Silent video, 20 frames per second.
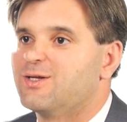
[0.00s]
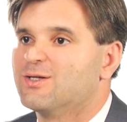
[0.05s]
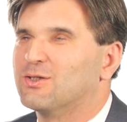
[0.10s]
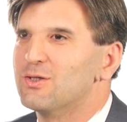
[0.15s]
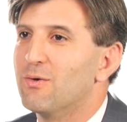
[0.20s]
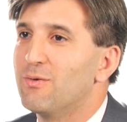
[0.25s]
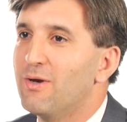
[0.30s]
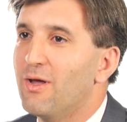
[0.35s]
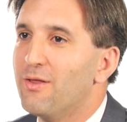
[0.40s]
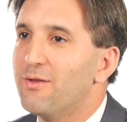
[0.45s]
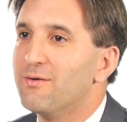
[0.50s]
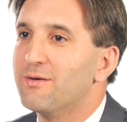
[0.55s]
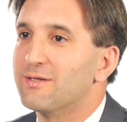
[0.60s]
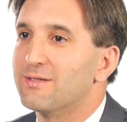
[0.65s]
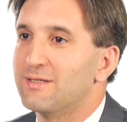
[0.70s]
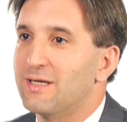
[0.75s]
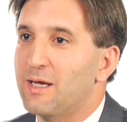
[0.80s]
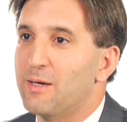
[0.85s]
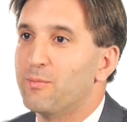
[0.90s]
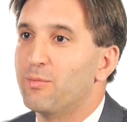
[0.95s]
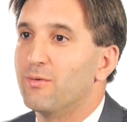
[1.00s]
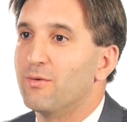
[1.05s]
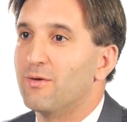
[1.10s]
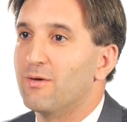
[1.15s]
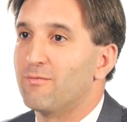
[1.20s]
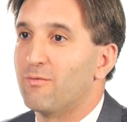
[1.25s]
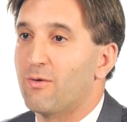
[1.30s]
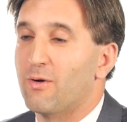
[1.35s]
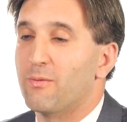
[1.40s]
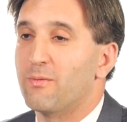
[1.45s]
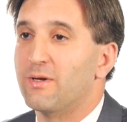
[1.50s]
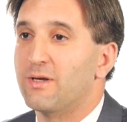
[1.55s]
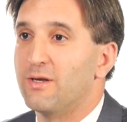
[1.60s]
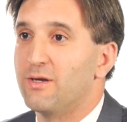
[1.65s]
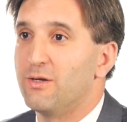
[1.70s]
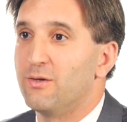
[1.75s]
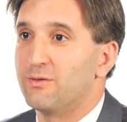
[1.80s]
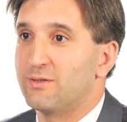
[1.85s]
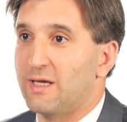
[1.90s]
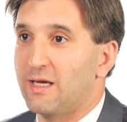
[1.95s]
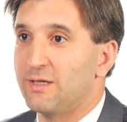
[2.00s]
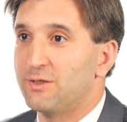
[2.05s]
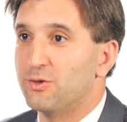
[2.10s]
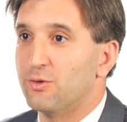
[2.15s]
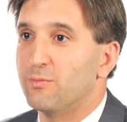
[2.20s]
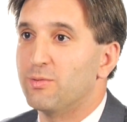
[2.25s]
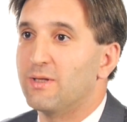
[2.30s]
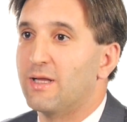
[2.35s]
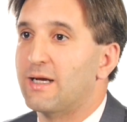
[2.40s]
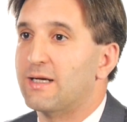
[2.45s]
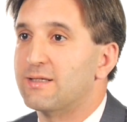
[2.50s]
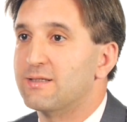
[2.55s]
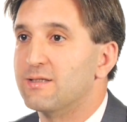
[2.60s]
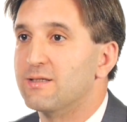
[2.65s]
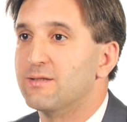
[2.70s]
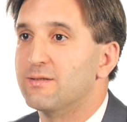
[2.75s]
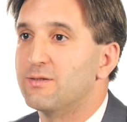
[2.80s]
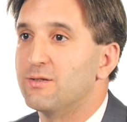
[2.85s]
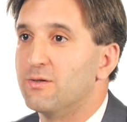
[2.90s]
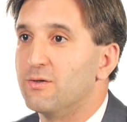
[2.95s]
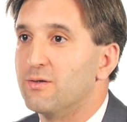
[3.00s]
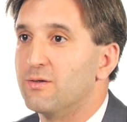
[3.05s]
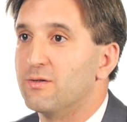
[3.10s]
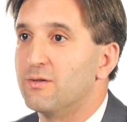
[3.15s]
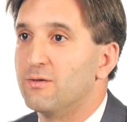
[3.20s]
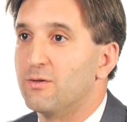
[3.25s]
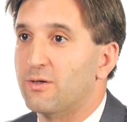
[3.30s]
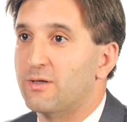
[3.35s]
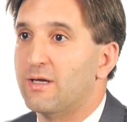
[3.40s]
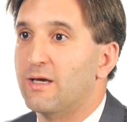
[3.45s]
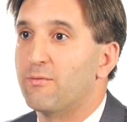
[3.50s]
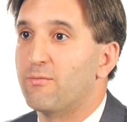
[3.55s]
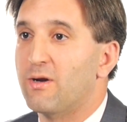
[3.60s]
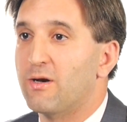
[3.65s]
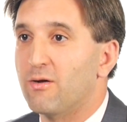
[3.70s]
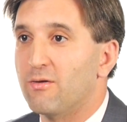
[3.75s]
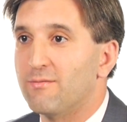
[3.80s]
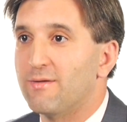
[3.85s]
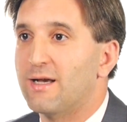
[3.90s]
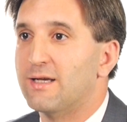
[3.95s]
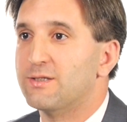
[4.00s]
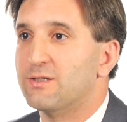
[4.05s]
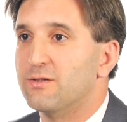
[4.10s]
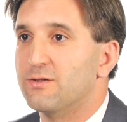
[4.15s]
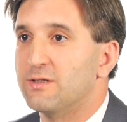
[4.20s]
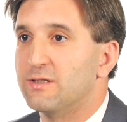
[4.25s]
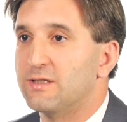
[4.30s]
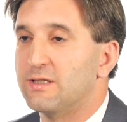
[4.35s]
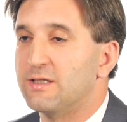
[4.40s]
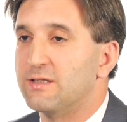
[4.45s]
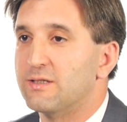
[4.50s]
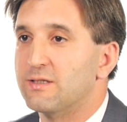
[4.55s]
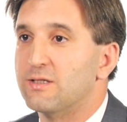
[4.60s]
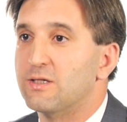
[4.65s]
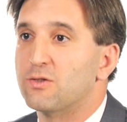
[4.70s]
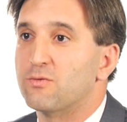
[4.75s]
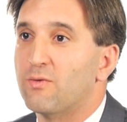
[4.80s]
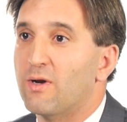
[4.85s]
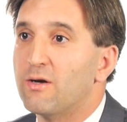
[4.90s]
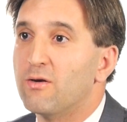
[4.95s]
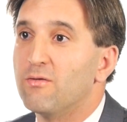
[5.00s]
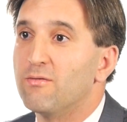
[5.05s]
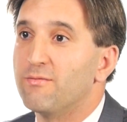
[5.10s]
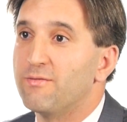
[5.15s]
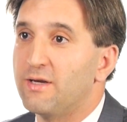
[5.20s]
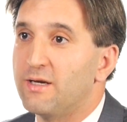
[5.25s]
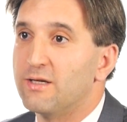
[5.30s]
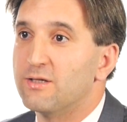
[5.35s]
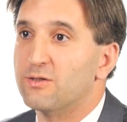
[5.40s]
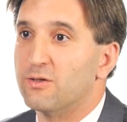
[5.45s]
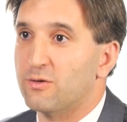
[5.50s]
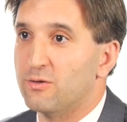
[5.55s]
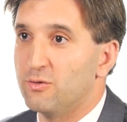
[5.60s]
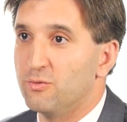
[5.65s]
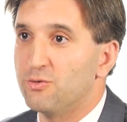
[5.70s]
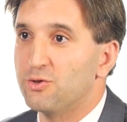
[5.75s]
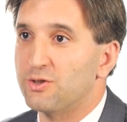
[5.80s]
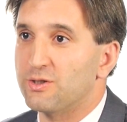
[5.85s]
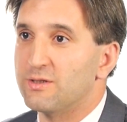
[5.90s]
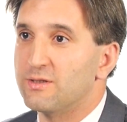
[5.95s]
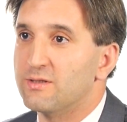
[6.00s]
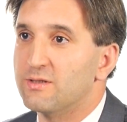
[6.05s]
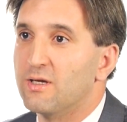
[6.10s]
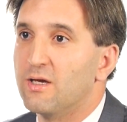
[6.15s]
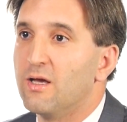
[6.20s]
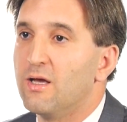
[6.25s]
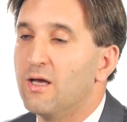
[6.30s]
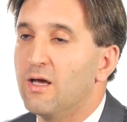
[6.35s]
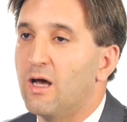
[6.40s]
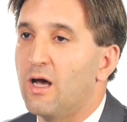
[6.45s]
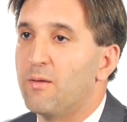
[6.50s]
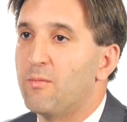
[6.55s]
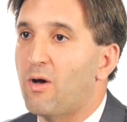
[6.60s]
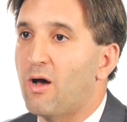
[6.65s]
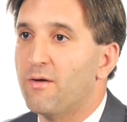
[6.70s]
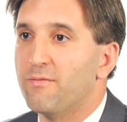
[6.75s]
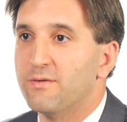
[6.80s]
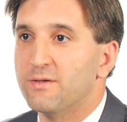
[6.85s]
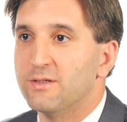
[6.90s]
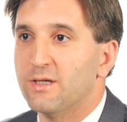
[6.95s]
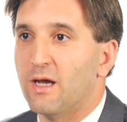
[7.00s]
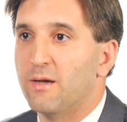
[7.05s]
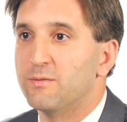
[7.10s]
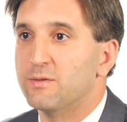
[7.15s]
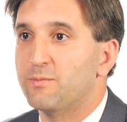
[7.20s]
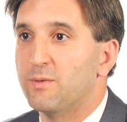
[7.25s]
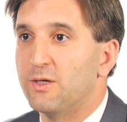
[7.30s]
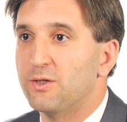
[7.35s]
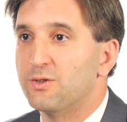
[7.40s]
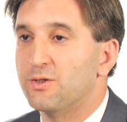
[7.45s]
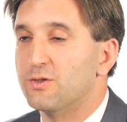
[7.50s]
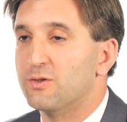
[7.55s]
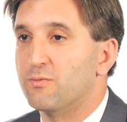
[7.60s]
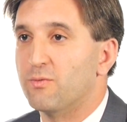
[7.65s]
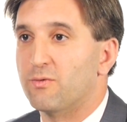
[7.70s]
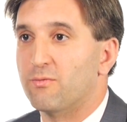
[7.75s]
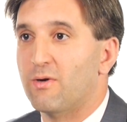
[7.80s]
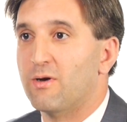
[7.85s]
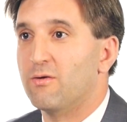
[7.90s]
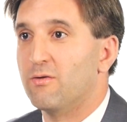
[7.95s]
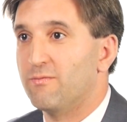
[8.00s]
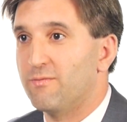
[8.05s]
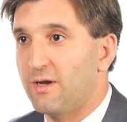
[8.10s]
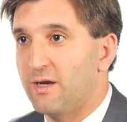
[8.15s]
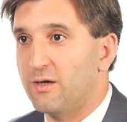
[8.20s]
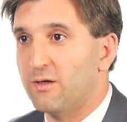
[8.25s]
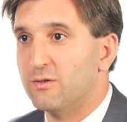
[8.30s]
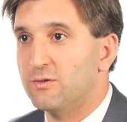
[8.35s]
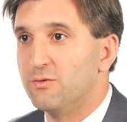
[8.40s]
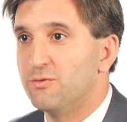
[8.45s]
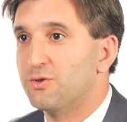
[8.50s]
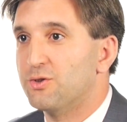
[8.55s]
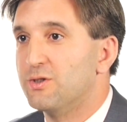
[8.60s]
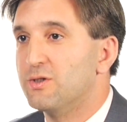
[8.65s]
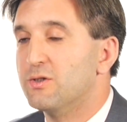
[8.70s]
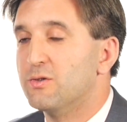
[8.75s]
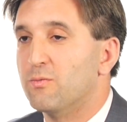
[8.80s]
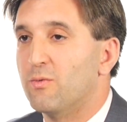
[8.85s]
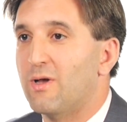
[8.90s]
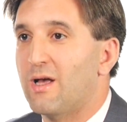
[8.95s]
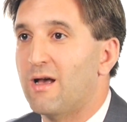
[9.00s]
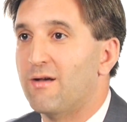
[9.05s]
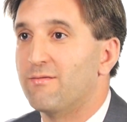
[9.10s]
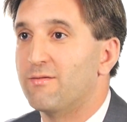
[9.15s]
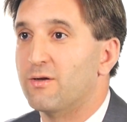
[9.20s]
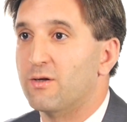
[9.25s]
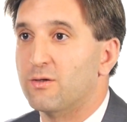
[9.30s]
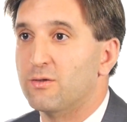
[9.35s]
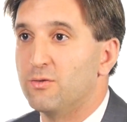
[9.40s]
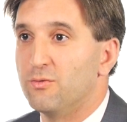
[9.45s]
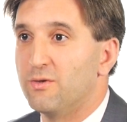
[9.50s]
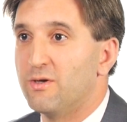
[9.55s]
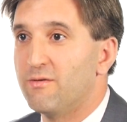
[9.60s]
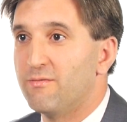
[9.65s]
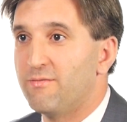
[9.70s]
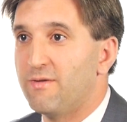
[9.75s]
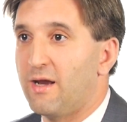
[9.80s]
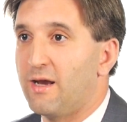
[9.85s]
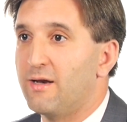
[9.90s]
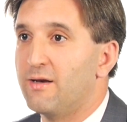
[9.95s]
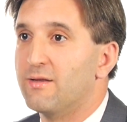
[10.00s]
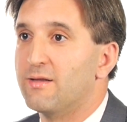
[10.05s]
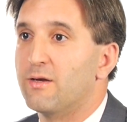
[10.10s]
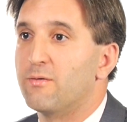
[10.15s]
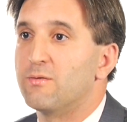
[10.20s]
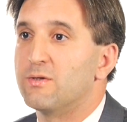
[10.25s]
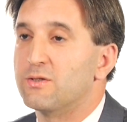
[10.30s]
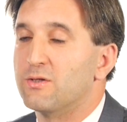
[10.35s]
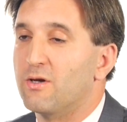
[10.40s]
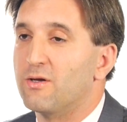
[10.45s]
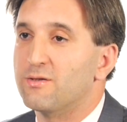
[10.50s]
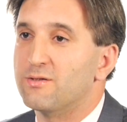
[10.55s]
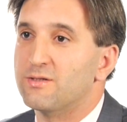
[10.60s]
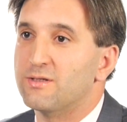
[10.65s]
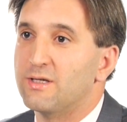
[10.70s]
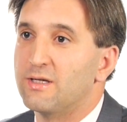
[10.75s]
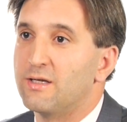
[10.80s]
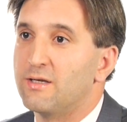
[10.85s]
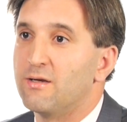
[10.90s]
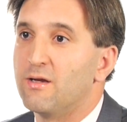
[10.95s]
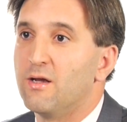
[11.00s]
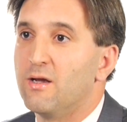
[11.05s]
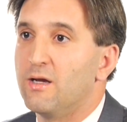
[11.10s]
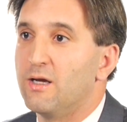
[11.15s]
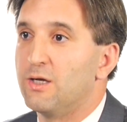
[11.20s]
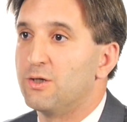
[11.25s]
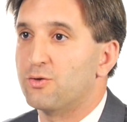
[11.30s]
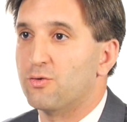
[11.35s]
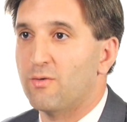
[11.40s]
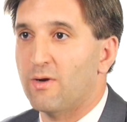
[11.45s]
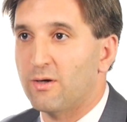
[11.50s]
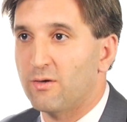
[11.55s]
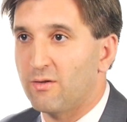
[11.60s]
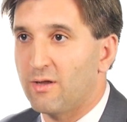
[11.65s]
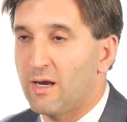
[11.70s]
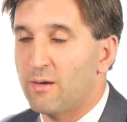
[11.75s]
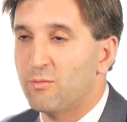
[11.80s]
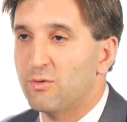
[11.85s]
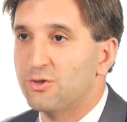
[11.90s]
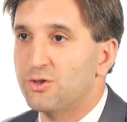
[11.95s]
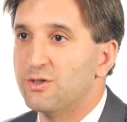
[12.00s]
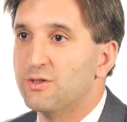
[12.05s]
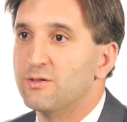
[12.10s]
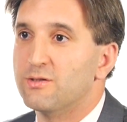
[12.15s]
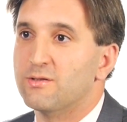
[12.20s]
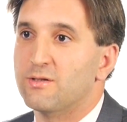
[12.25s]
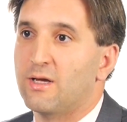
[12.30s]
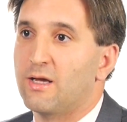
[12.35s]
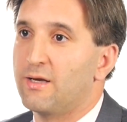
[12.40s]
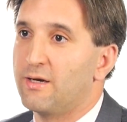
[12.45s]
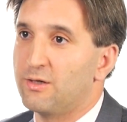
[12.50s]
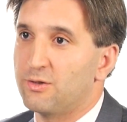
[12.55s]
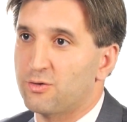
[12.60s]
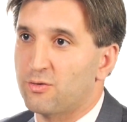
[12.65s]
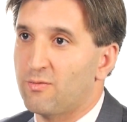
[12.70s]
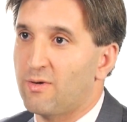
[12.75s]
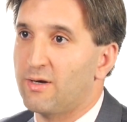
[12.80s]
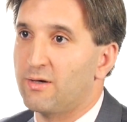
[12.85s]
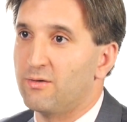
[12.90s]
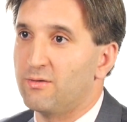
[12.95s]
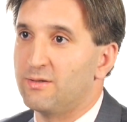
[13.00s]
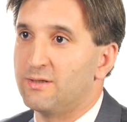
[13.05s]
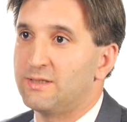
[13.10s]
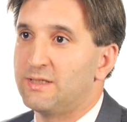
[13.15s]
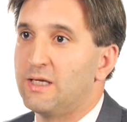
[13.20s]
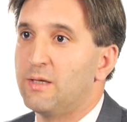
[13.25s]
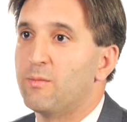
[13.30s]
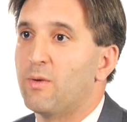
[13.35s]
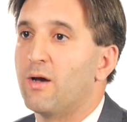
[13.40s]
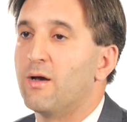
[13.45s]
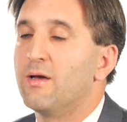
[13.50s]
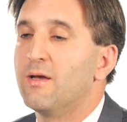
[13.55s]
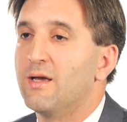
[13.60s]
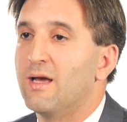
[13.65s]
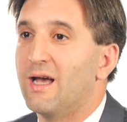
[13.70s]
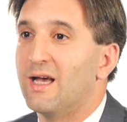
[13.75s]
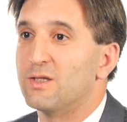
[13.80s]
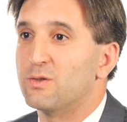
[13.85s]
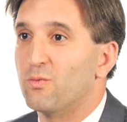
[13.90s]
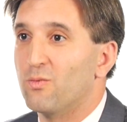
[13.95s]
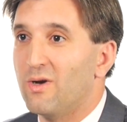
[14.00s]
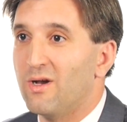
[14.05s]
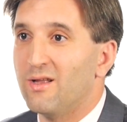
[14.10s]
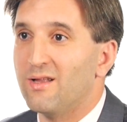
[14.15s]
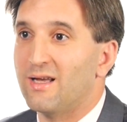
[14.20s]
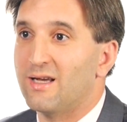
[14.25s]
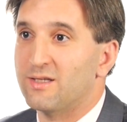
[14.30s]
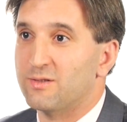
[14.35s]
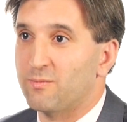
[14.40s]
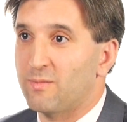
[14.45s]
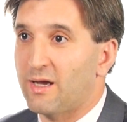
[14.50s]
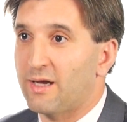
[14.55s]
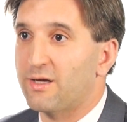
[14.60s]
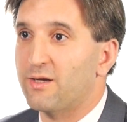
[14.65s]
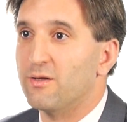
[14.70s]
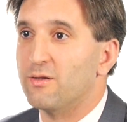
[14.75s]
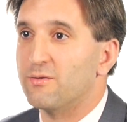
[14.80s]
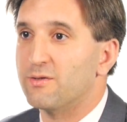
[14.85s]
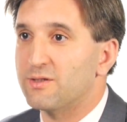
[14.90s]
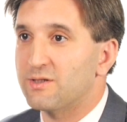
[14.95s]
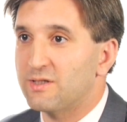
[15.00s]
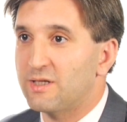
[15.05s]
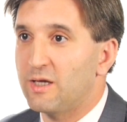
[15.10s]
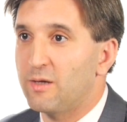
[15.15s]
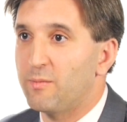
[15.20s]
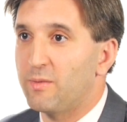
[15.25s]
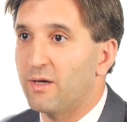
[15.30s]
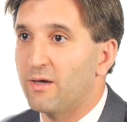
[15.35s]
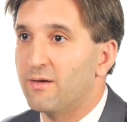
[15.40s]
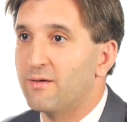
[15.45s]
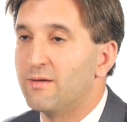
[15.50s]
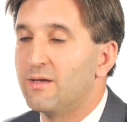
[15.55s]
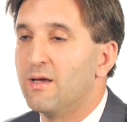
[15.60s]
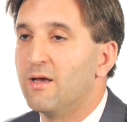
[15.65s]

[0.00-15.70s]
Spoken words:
So another example of where we can use AngioPlex to look at retinal vascular diseases is retinal venous occlusions. Oftentimes patients with retinal vein occlusions will have an occluded vein that results in intraretinal hemorrhages and intraretinal edema, as well as macular ischemia.